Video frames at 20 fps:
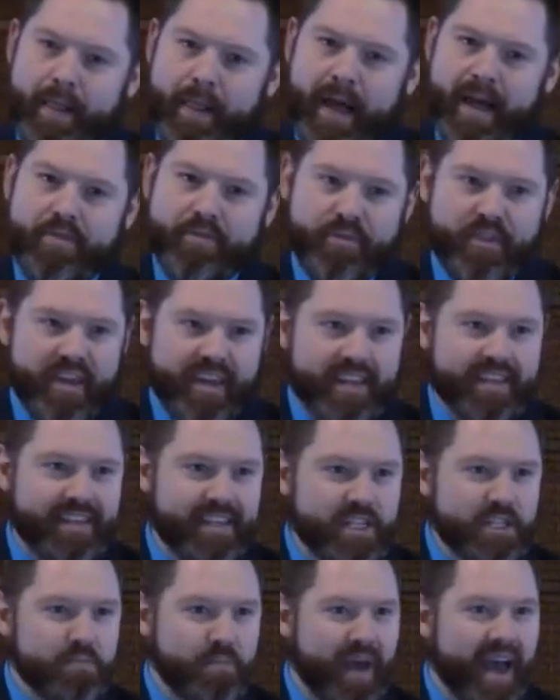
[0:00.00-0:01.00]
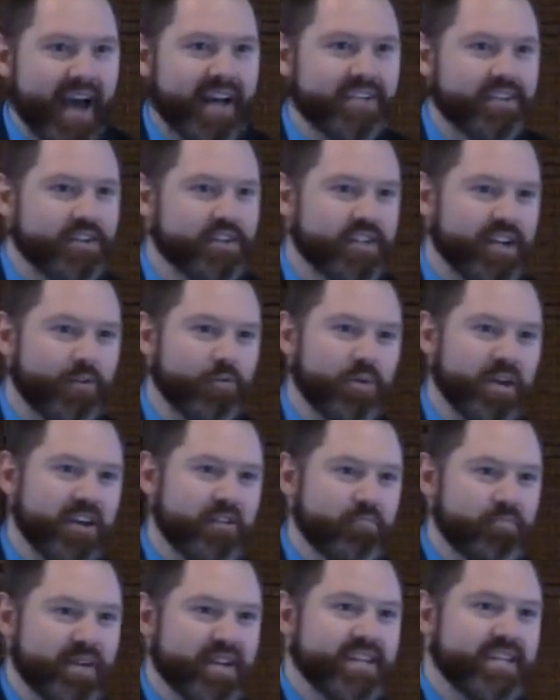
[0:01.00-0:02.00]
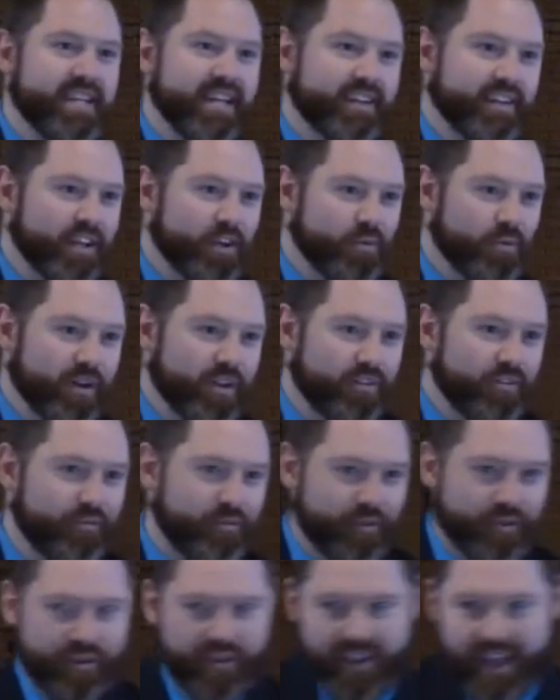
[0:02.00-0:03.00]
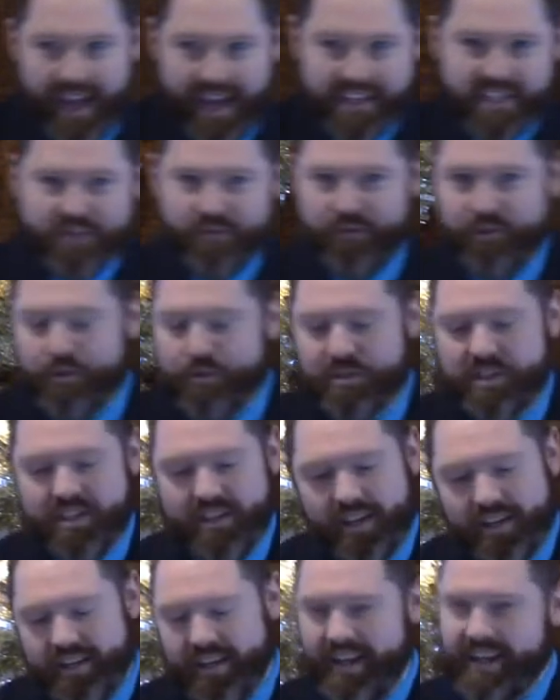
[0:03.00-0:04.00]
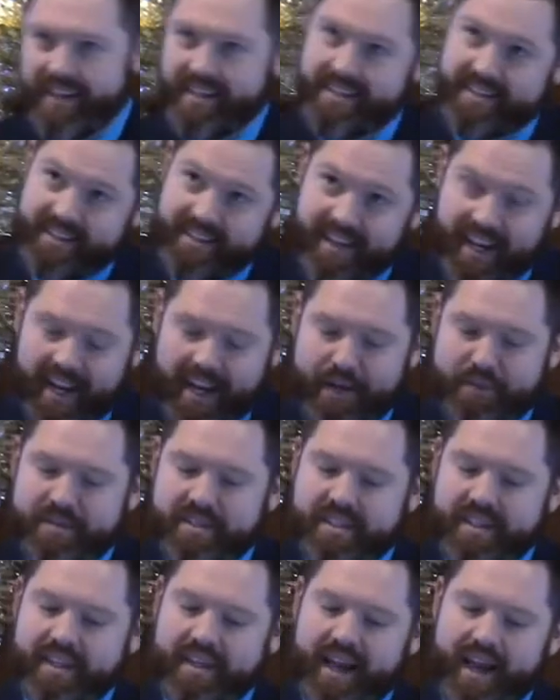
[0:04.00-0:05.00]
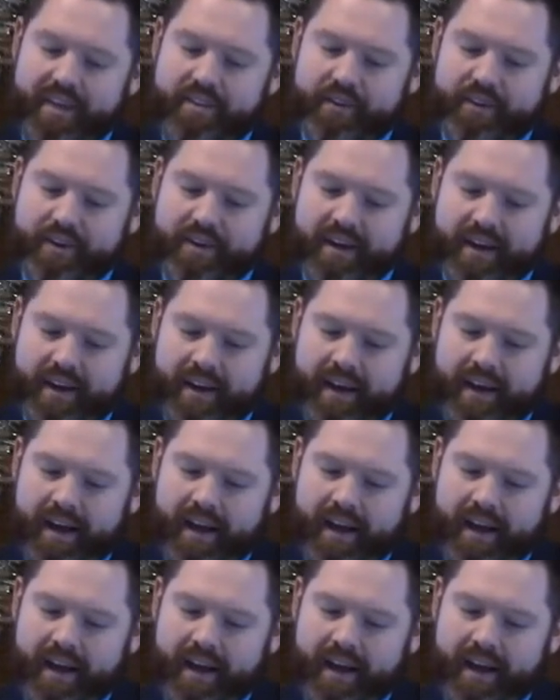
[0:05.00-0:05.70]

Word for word: I think this passage that we have been dealing with for the last few Sundays and times together